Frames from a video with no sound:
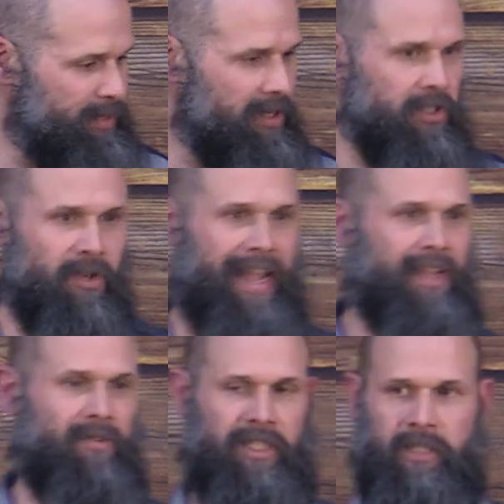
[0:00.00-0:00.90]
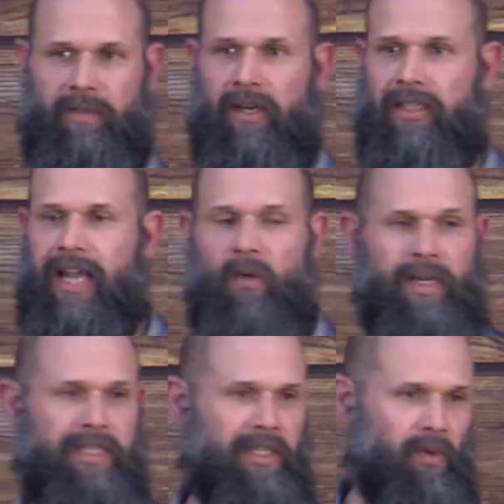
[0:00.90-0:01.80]
spirits or angry spirits. How
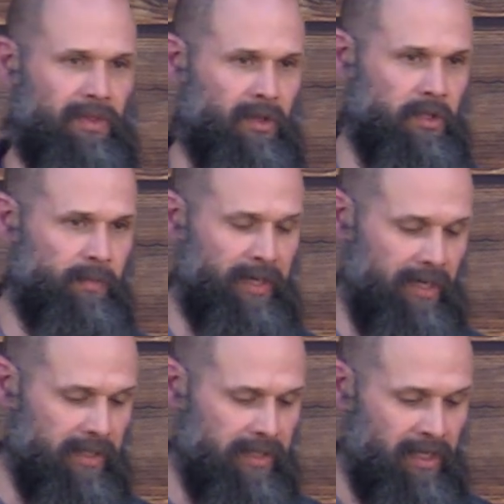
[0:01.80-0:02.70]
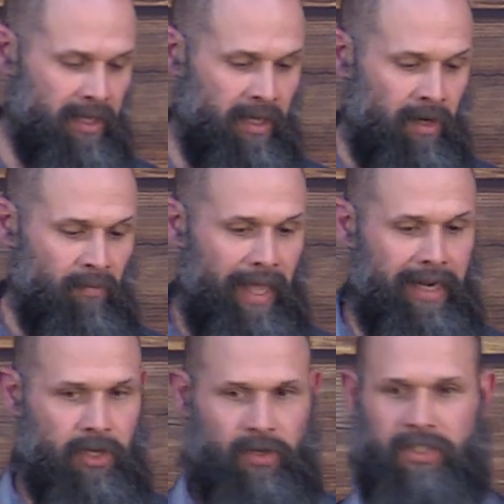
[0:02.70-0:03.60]
we deal with those spirits.
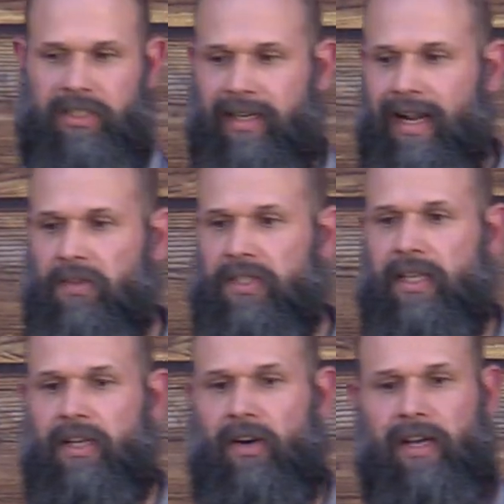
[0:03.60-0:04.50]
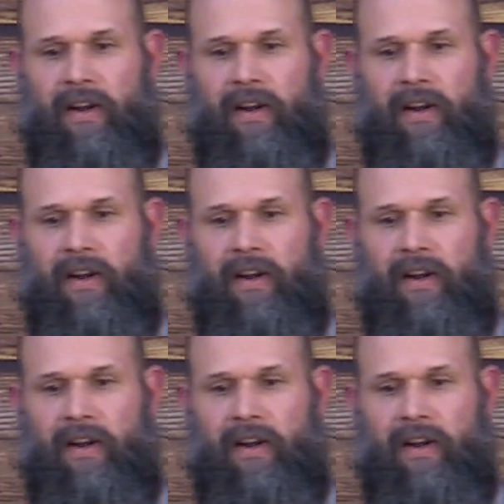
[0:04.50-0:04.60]
And in Christian counseling, you're